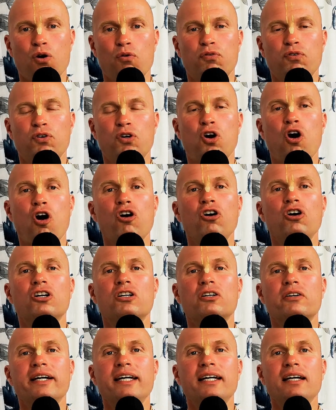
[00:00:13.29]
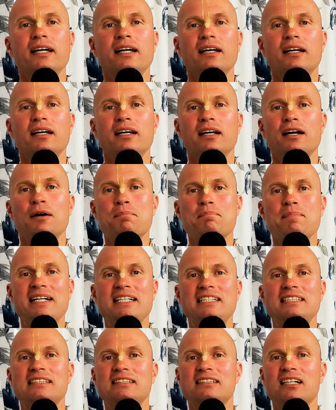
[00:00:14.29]
of conquering a
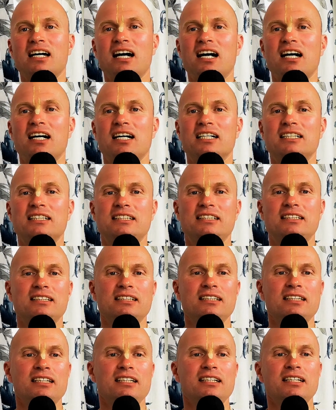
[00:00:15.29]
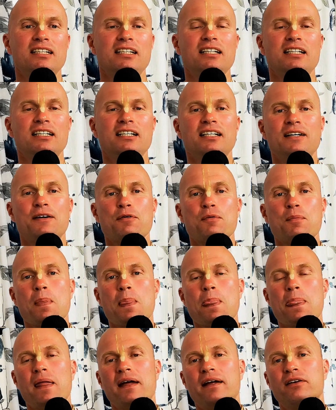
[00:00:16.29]
man's heart
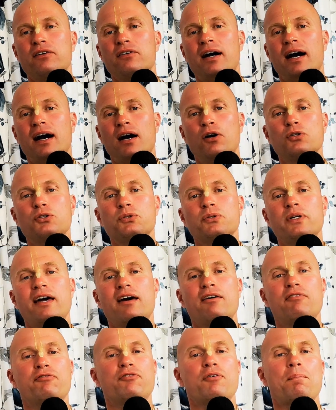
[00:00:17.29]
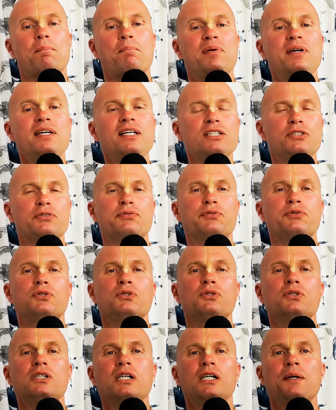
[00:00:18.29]
and how to have a
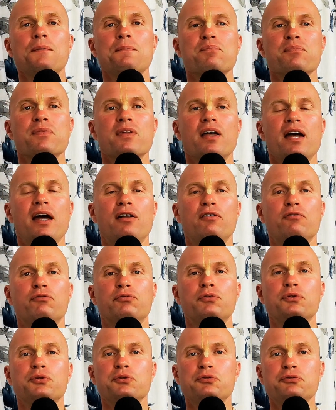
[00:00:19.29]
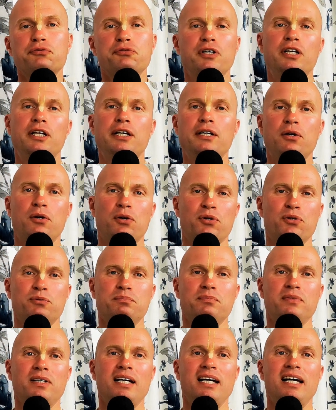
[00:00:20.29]
peaceful and fulfilling
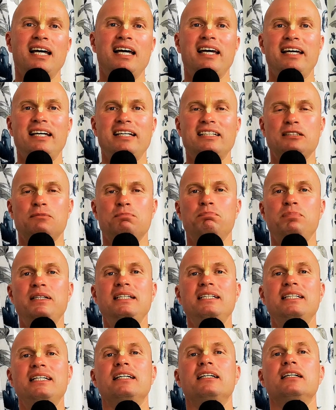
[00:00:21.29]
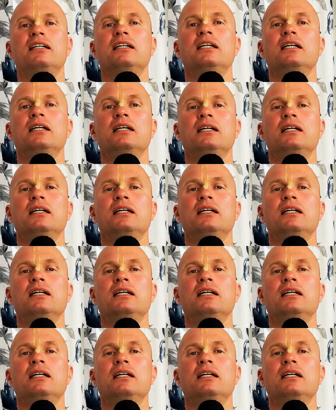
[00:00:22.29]
home is being